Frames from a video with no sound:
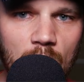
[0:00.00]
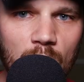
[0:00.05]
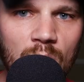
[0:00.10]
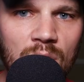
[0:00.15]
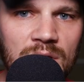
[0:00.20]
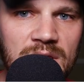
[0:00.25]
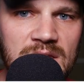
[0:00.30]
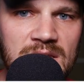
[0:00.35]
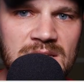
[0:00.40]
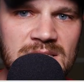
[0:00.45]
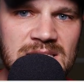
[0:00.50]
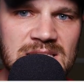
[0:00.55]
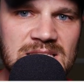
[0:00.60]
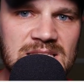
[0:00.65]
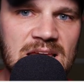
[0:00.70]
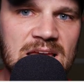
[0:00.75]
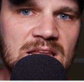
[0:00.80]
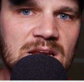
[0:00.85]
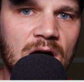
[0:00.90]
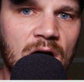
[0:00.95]
Well, in a
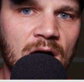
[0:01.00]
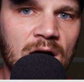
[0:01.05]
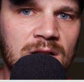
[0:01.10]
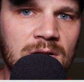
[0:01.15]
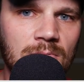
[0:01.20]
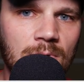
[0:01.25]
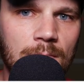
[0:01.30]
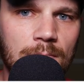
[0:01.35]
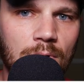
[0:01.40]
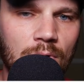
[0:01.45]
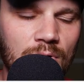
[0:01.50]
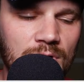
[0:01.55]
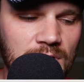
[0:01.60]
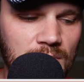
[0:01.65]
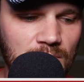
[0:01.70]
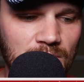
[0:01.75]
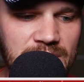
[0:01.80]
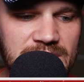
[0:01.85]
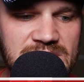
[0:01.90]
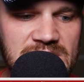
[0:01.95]
state audit report,
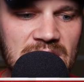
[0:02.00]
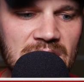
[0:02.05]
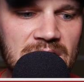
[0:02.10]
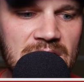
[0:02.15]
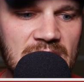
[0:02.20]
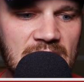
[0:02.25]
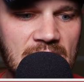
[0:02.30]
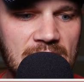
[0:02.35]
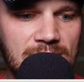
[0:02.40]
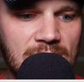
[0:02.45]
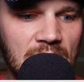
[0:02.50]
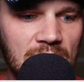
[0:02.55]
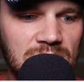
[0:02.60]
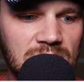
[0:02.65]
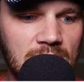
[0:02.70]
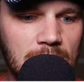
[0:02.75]
it recently came out